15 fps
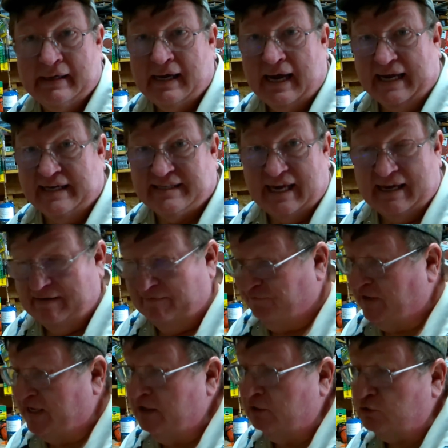It
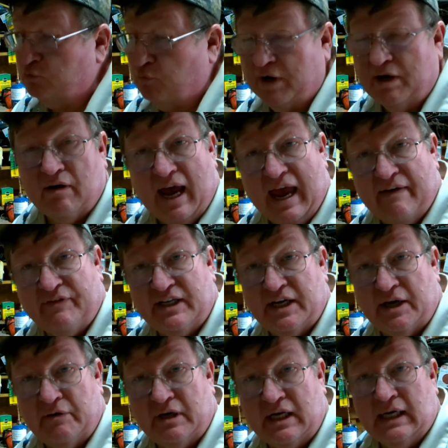feels real heavy
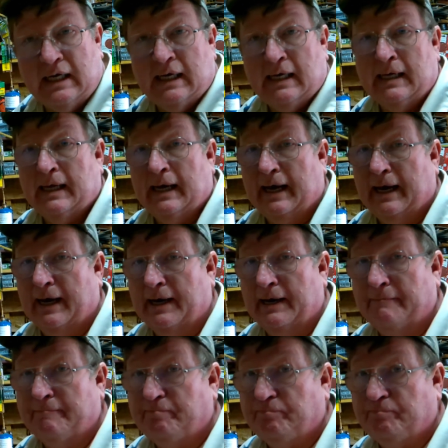duty. Uh,